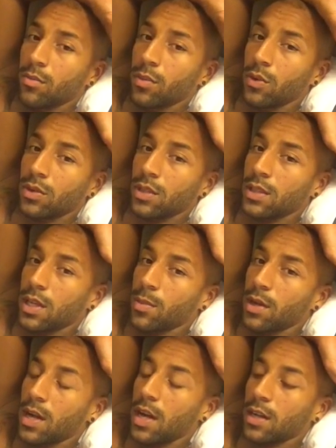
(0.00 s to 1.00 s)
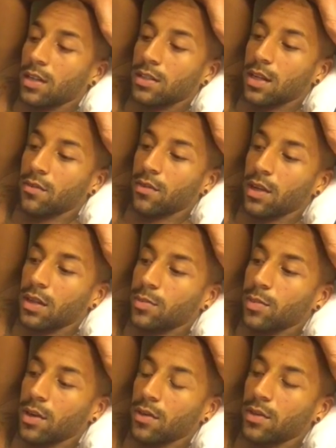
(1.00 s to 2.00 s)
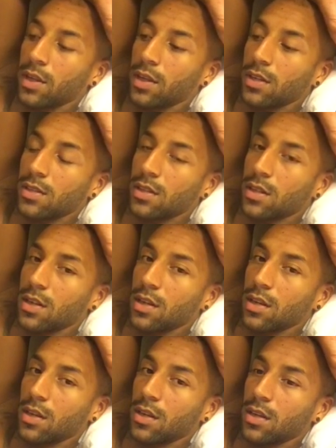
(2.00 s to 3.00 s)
booked a table at Hakkasan for Lex's birthday yesterday